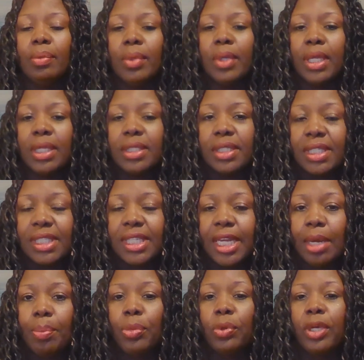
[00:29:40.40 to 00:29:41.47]
this
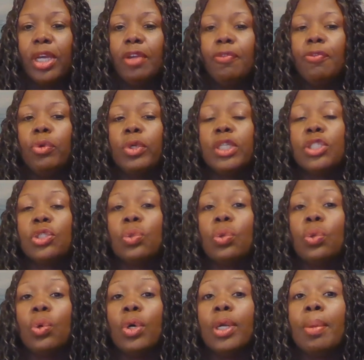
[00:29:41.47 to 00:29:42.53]
example, it focused
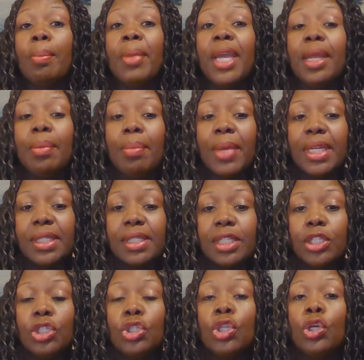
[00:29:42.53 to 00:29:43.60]
on a main
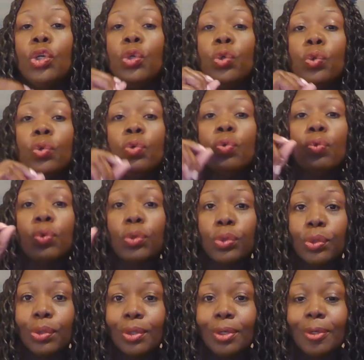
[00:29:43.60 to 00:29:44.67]
message, the new
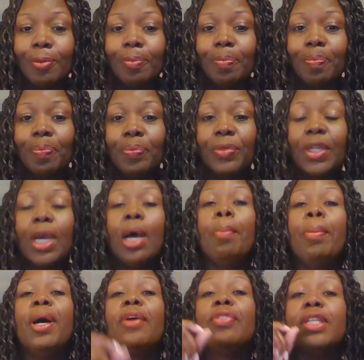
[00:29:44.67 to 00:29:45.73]
rule
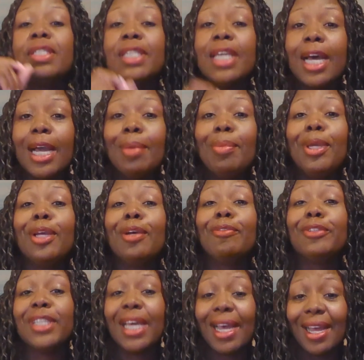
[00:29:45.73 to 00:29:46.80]
about the timing
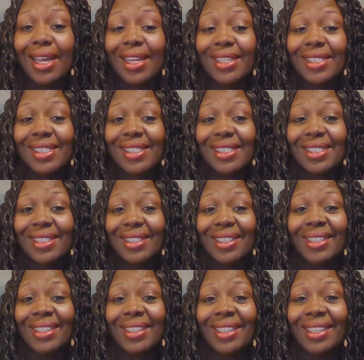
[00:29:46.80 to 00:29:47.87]
of tasks.
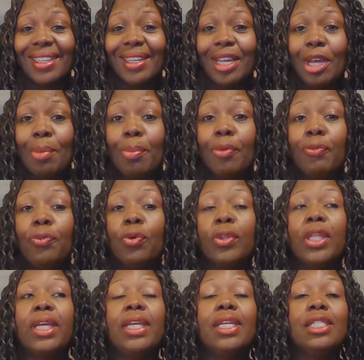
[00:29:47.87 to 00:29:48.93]
Before
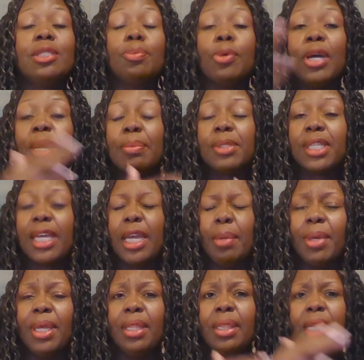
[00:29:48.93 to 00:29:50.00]
the kids perhaps
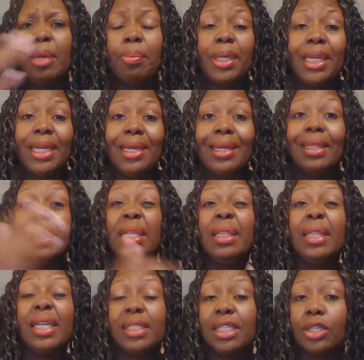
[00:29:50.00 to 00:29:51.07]
came in, they played, and then
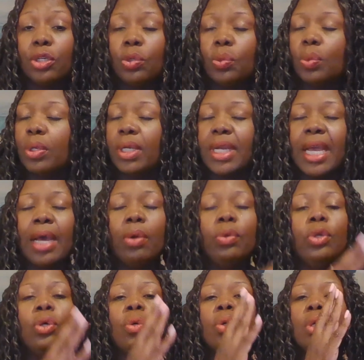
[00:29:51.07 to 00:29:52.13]
they did homework. Now,
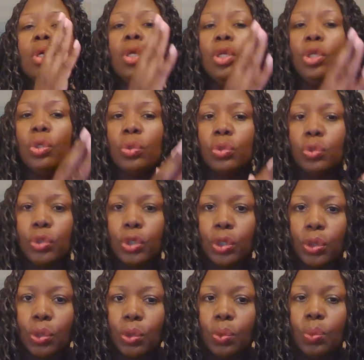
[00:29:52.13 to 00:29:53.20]
no, you'll do your
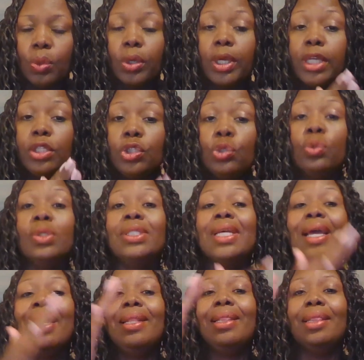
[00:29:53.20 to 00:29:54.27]
homework and chores,
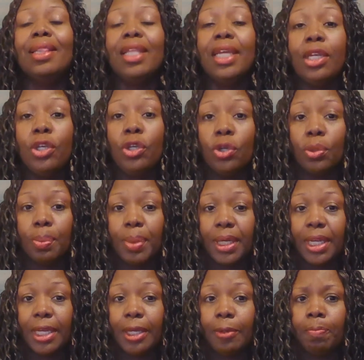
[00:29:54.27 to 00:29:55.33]
and then you'll play.